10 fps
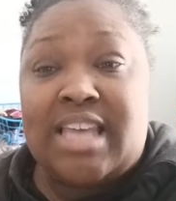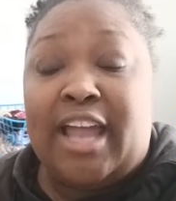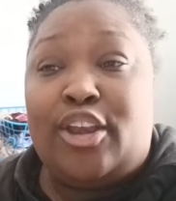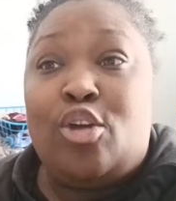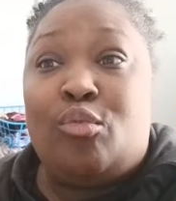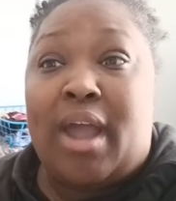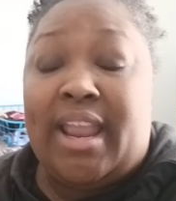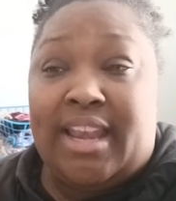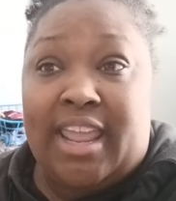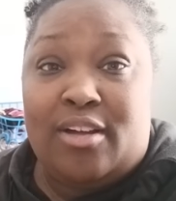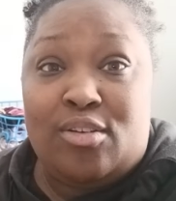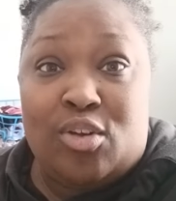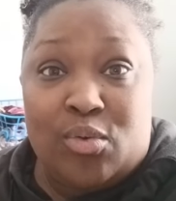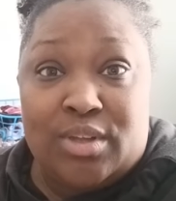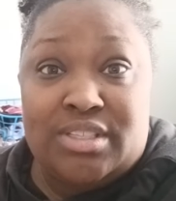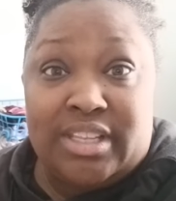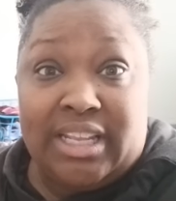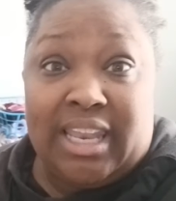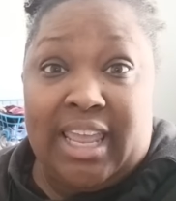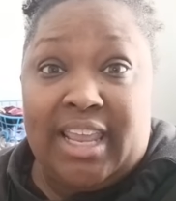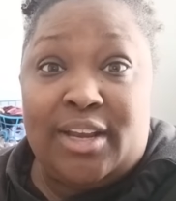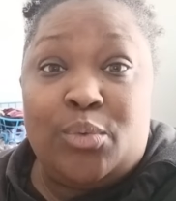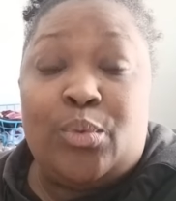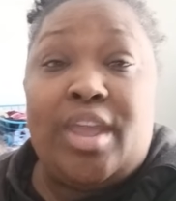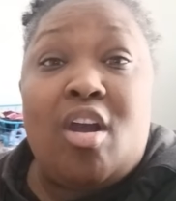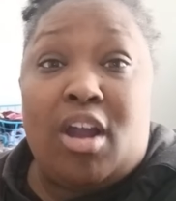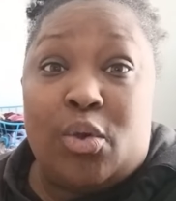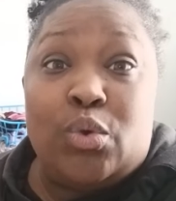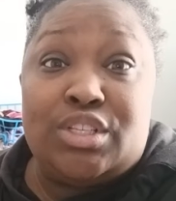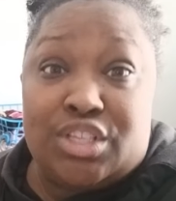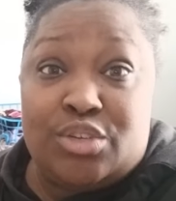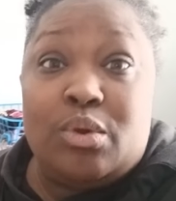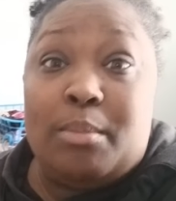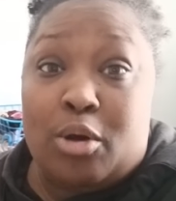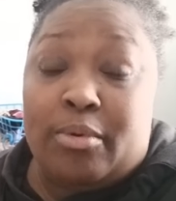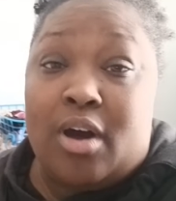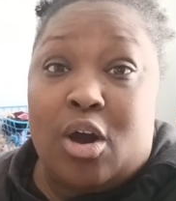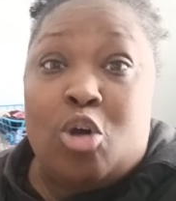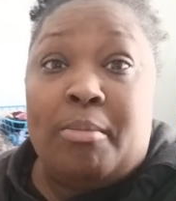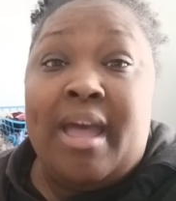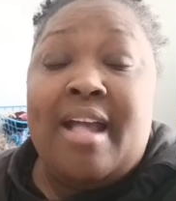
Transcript: I know right now, going to the land, we are going to do a mobile home.